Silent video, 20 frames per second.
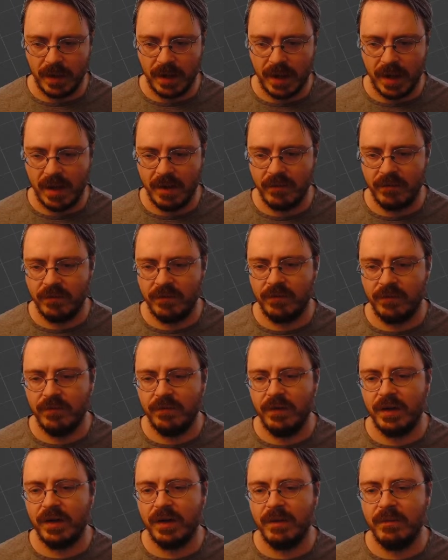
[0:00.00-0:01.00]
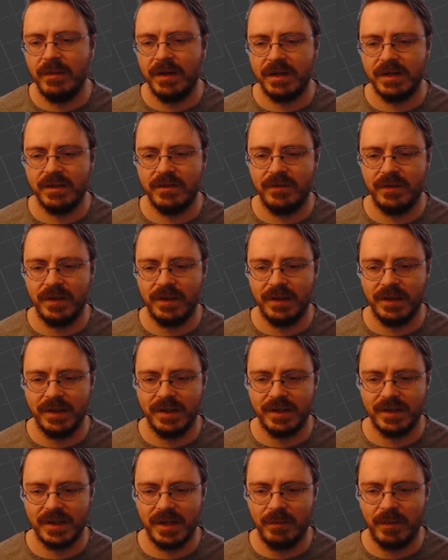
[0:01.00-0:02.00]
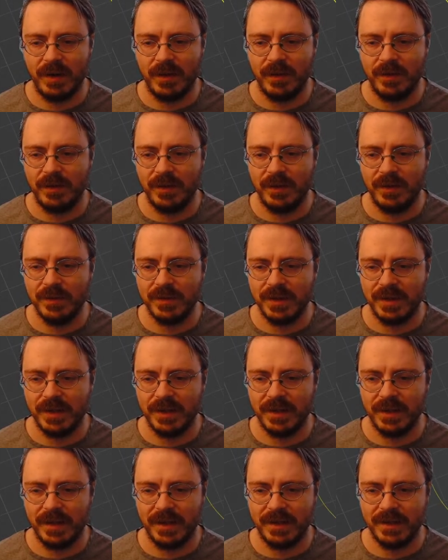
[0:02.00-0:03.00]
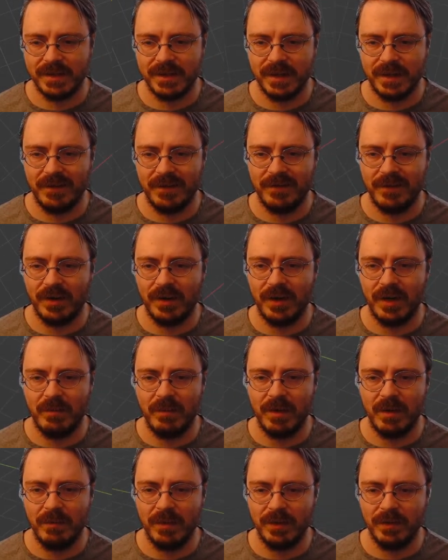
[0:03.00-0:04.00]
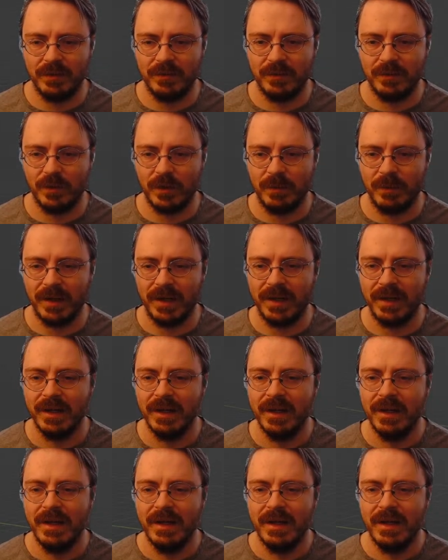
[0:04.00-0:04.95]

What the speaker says: I have very mixed feelings about using things that have already been built for me.